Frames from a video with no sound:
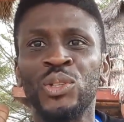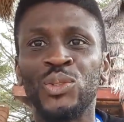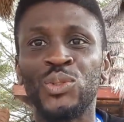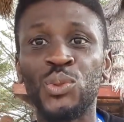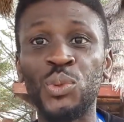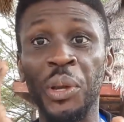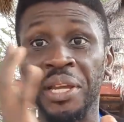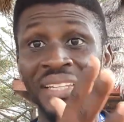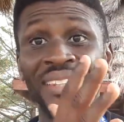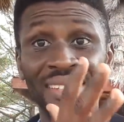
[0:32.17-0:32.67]

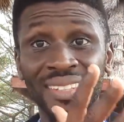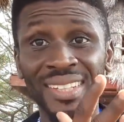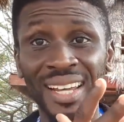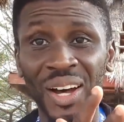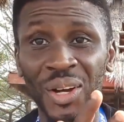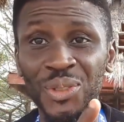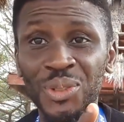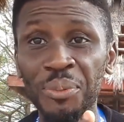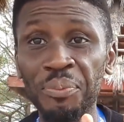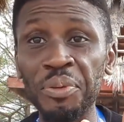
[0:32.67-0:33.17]

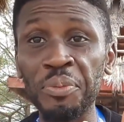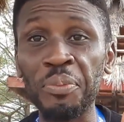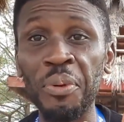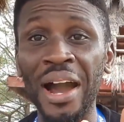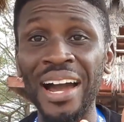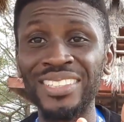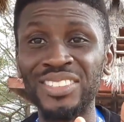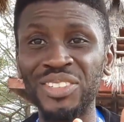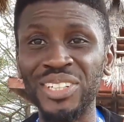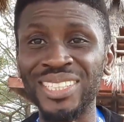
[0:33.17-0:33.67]
20,000 people
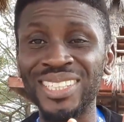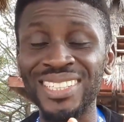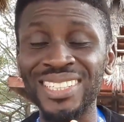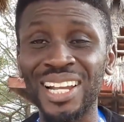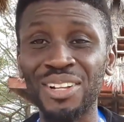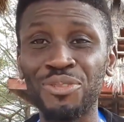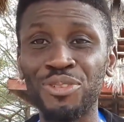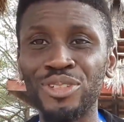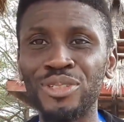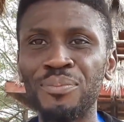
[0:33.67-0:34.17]
had
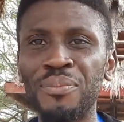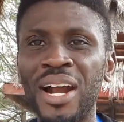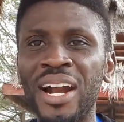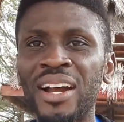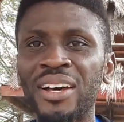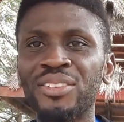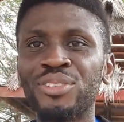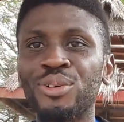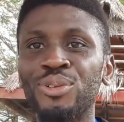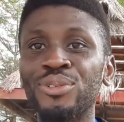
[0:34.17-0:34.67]
registered for the
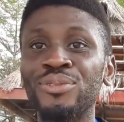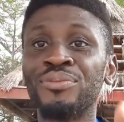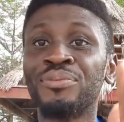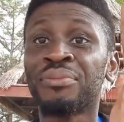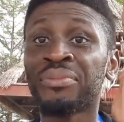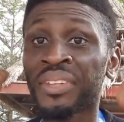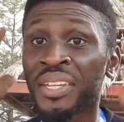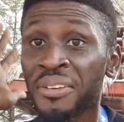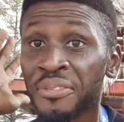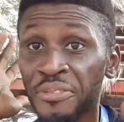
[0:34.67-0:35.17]
marathon,
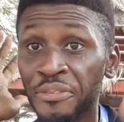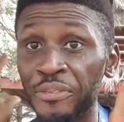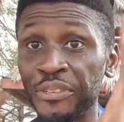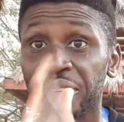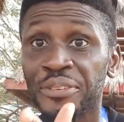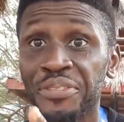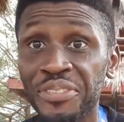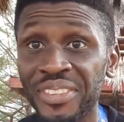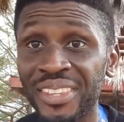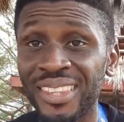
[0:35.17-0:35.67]

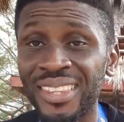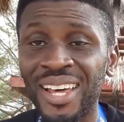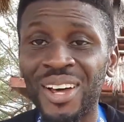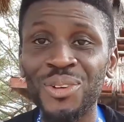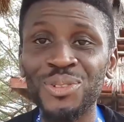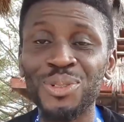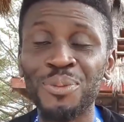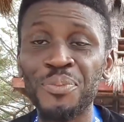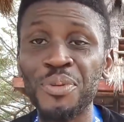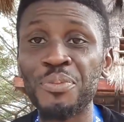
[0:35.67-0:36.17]

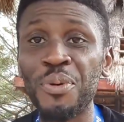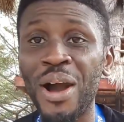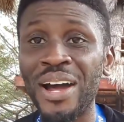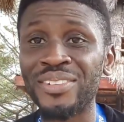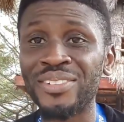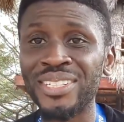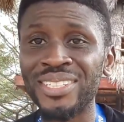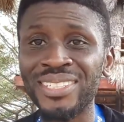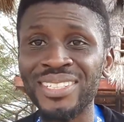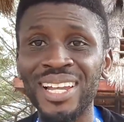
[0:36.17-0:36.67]
50,000 people
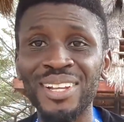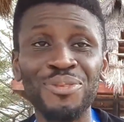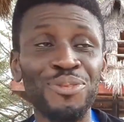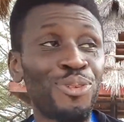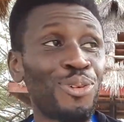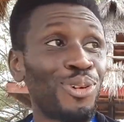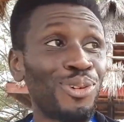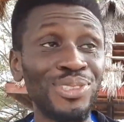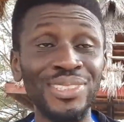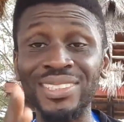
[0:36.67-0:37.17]
had registered
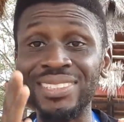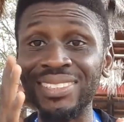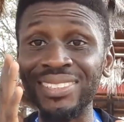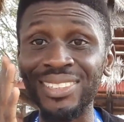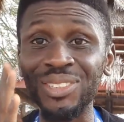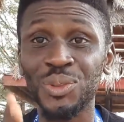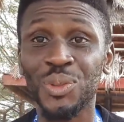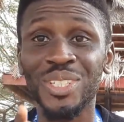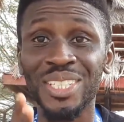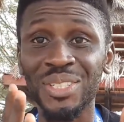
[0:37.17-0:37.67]
for the
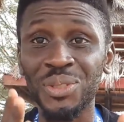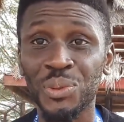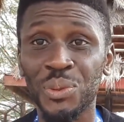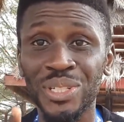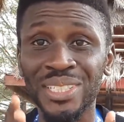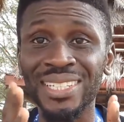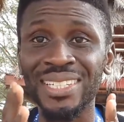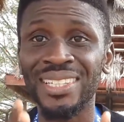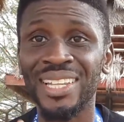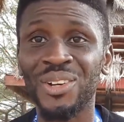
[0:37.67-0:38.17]

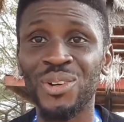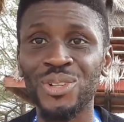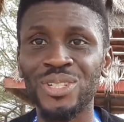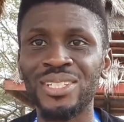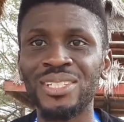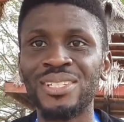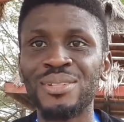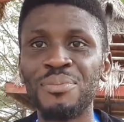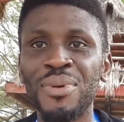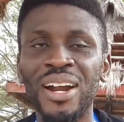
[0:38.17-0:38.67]
2020 Lagos
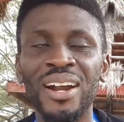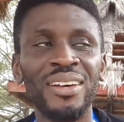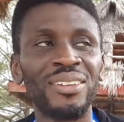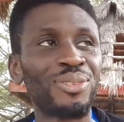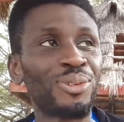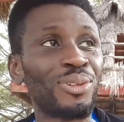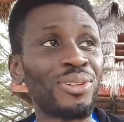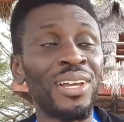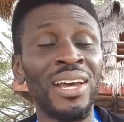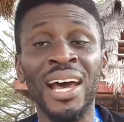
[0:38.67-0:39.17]
City
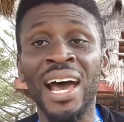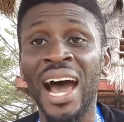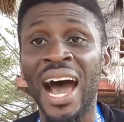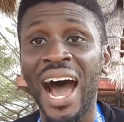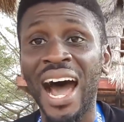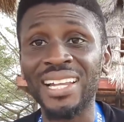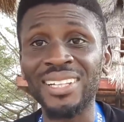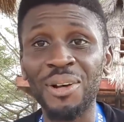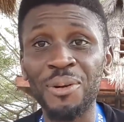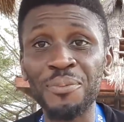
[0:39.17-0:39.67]
Marathon.
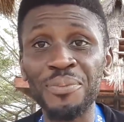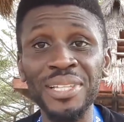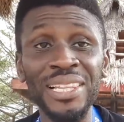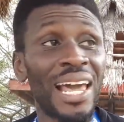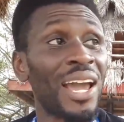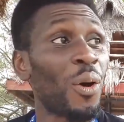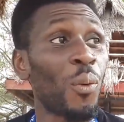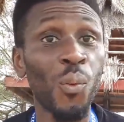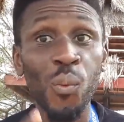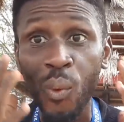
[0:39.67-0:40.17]
And I'll be
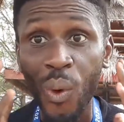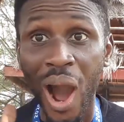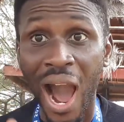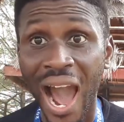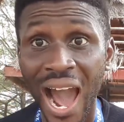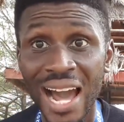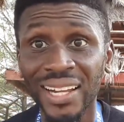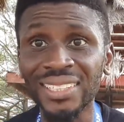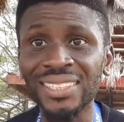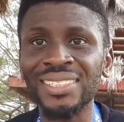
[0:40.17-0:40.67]
like,
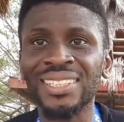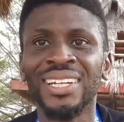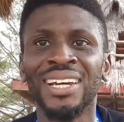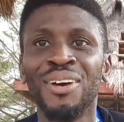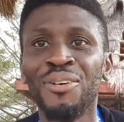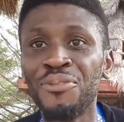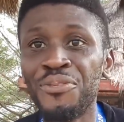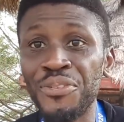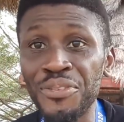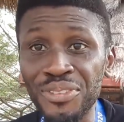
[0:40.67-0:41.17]
what?
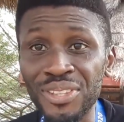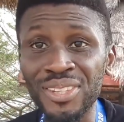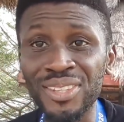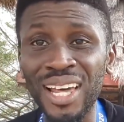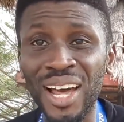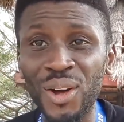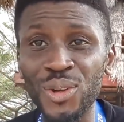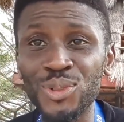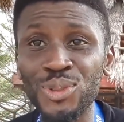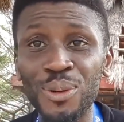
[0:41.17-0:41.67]

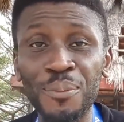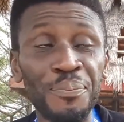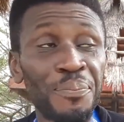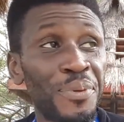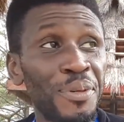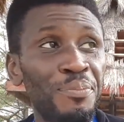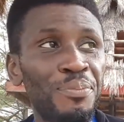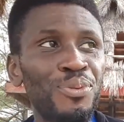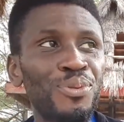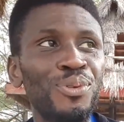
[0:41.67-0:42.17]
50,000
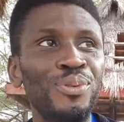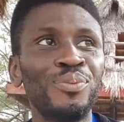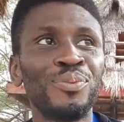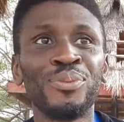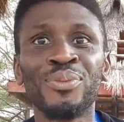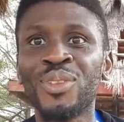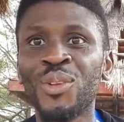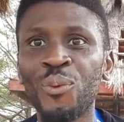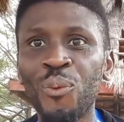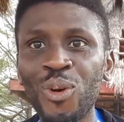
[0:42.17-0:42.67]
people?
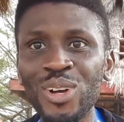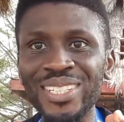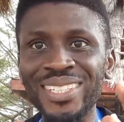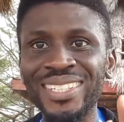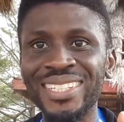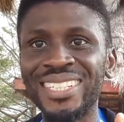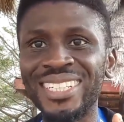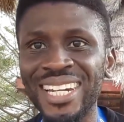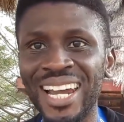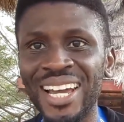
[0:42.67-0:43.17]
What's
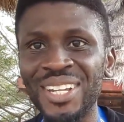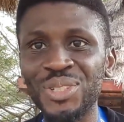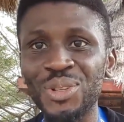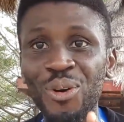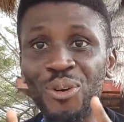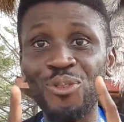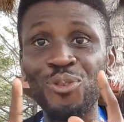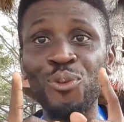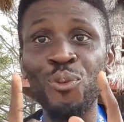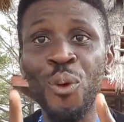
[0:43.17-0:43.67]
the chance
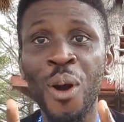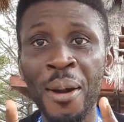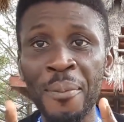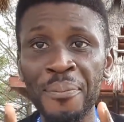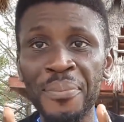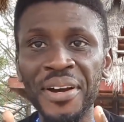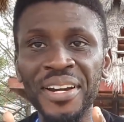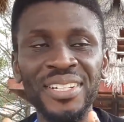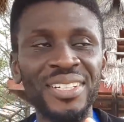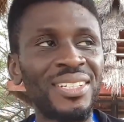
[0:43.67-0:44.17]
of one
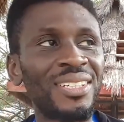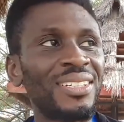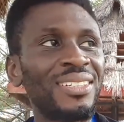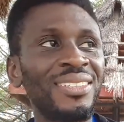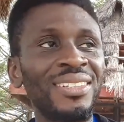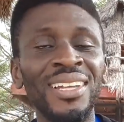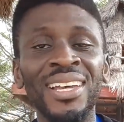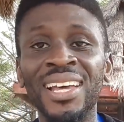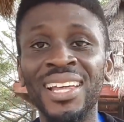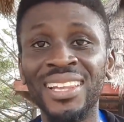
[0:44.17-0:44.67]

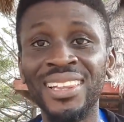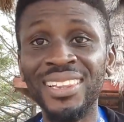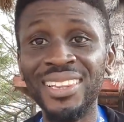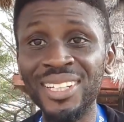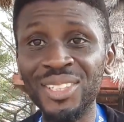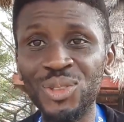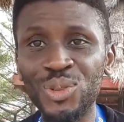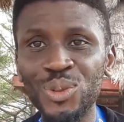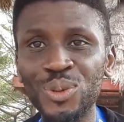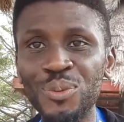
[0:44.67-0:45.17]
person,
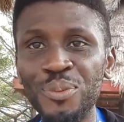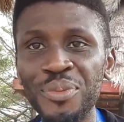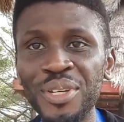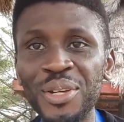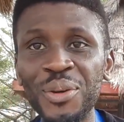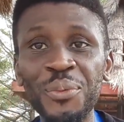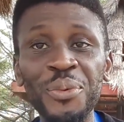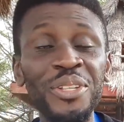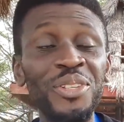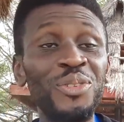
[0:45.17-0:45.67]
little
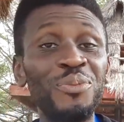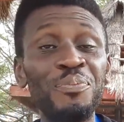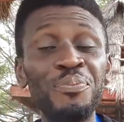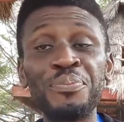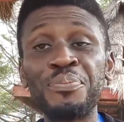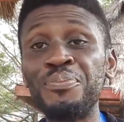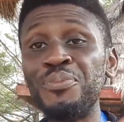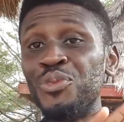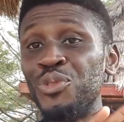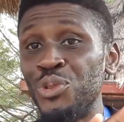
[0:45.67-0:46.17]
me with
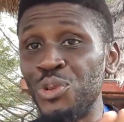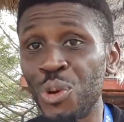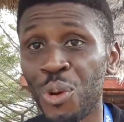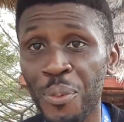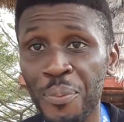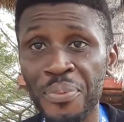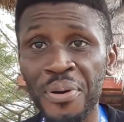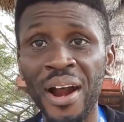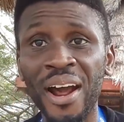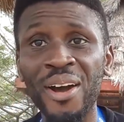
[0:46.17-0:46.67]
no
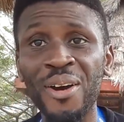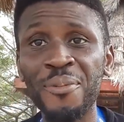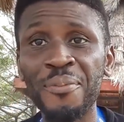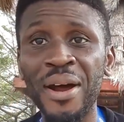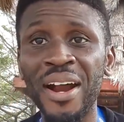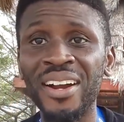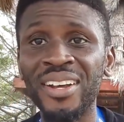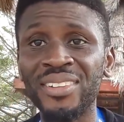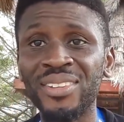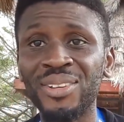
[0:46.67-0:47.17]
prior
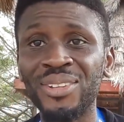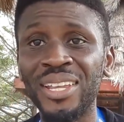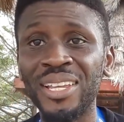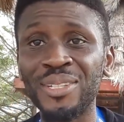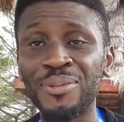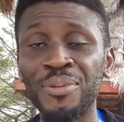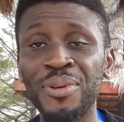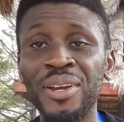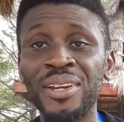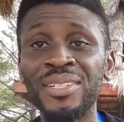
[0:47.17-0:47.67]
marathon
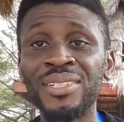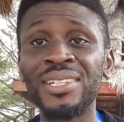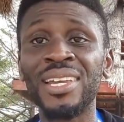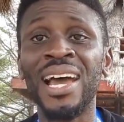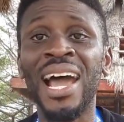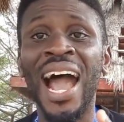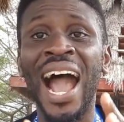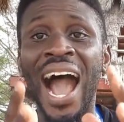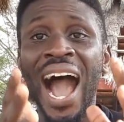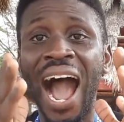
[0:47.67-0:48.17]
experience,
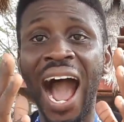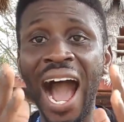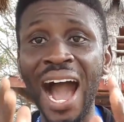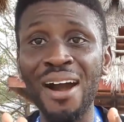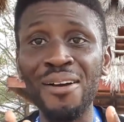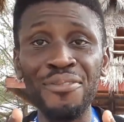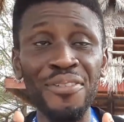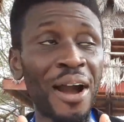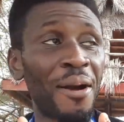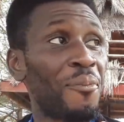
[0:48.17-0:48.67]

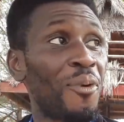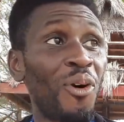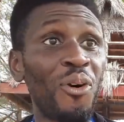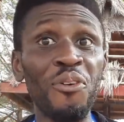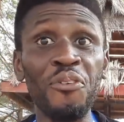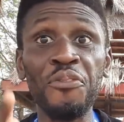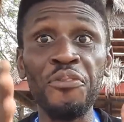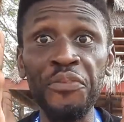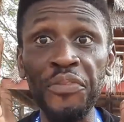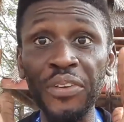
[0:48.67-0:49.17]
have
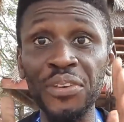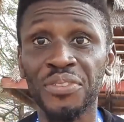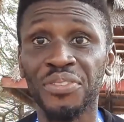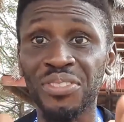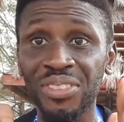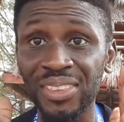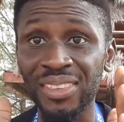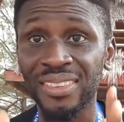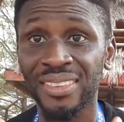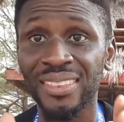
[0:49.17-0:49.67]
among
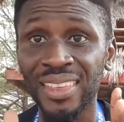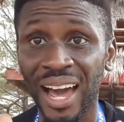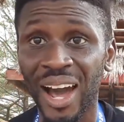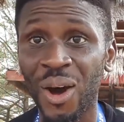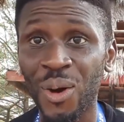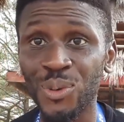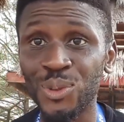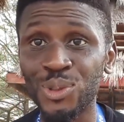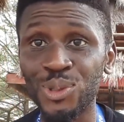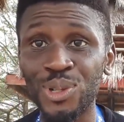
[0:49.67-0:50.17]

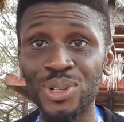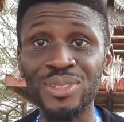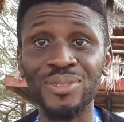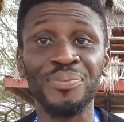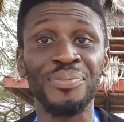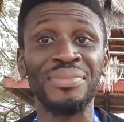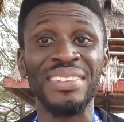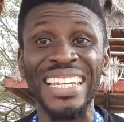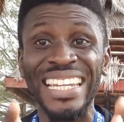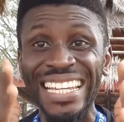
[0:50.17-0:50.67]
50,000
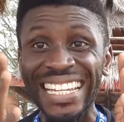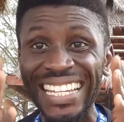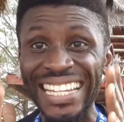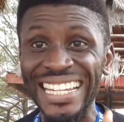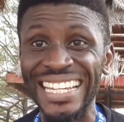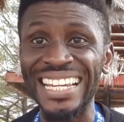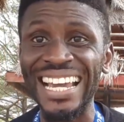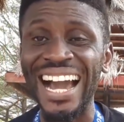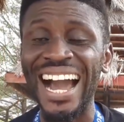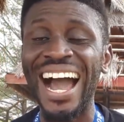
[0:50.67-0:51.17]

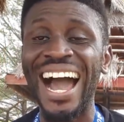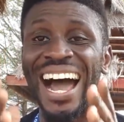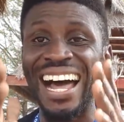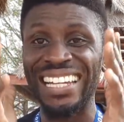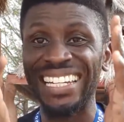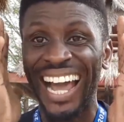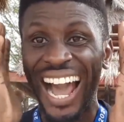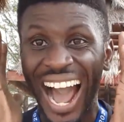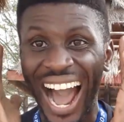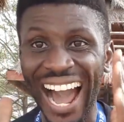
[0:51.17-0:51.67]
eager
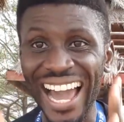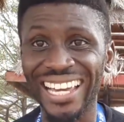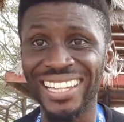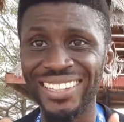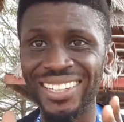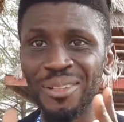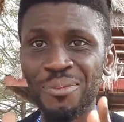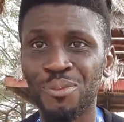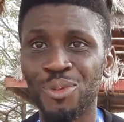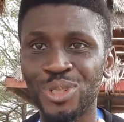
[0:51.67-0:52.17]
and
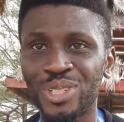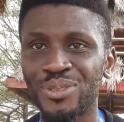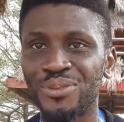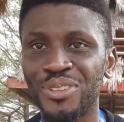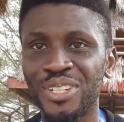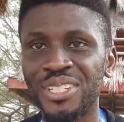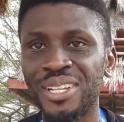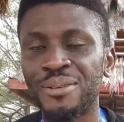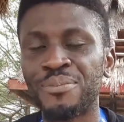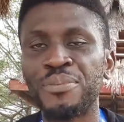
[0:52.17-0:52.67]
highly
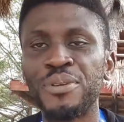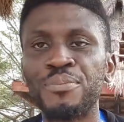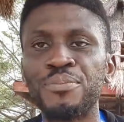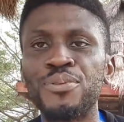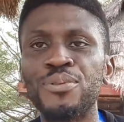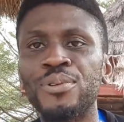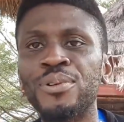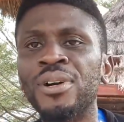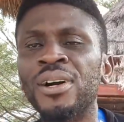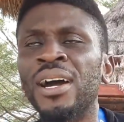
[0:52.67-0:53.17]
motivated
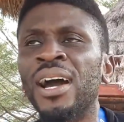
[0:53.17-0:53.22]
people?